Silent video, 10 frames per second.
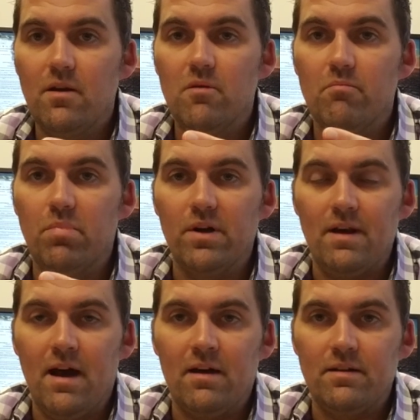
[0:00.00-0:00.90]
but
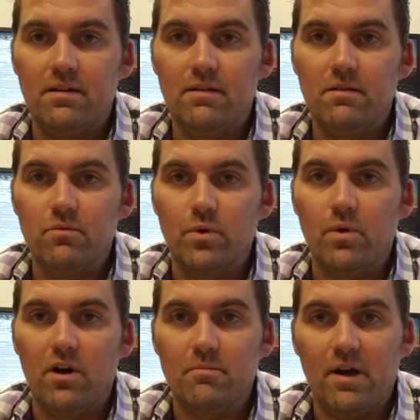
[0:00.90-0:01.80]
not
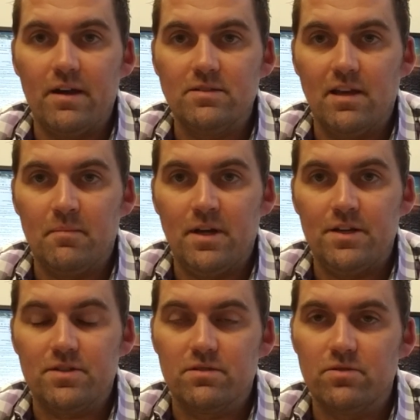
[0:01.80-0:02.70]
required by
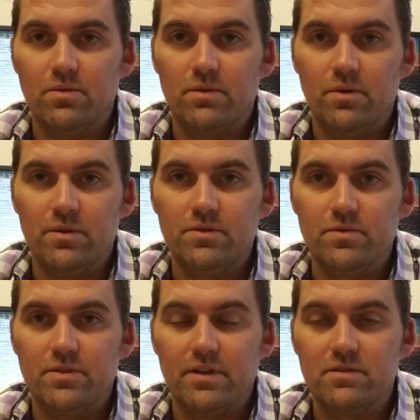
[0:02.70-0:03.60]
examination. So the only two
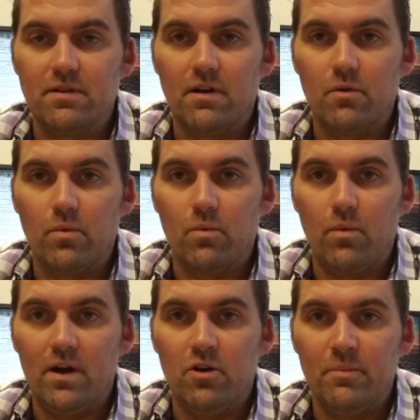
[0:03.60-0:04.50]
states there are
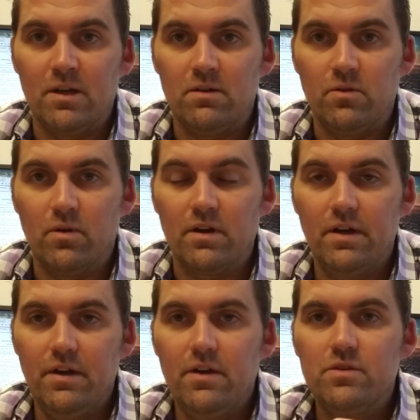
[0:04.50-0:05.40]
Wyoming and New York.
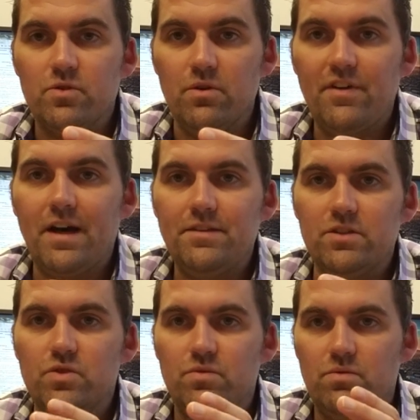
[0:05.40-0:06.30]
So you've got
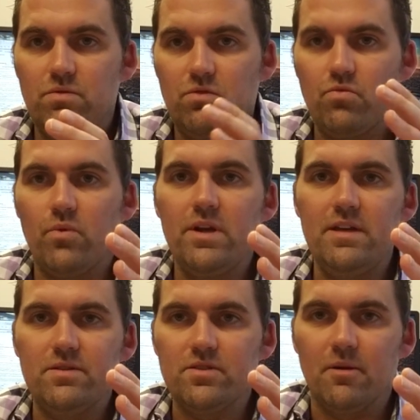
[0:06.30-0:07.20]
these
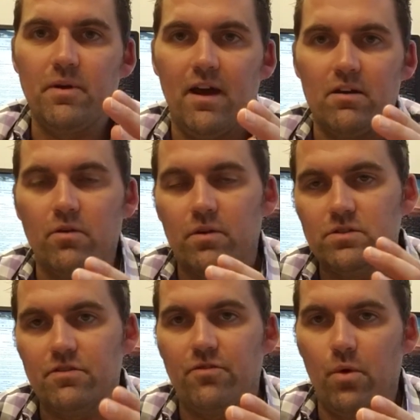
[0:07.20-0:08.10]
three subcategories.
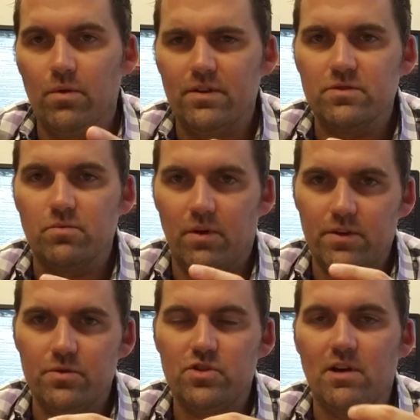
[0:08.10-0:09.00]
The fourth is whether
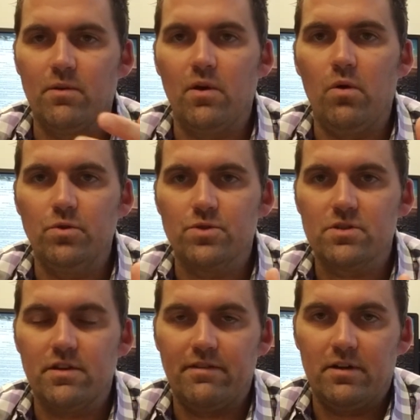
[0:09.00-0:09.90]
you generally hold
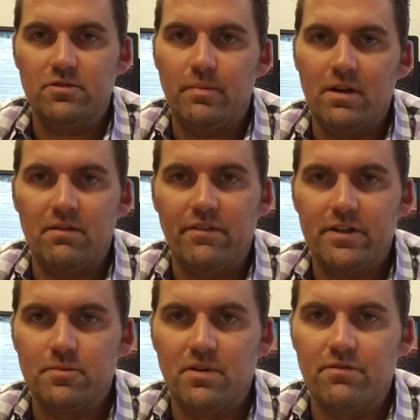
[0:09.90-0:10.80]
yourself out to be an
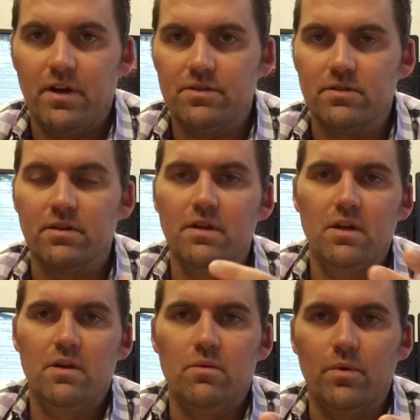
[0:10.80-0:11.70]
investment advisor,
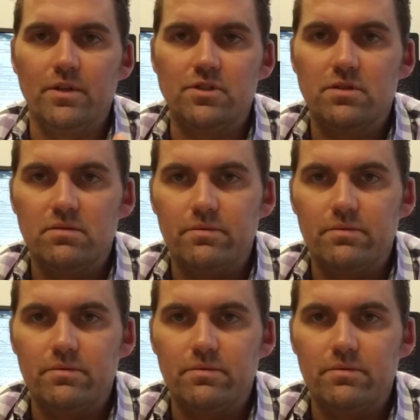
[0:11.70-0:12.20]
which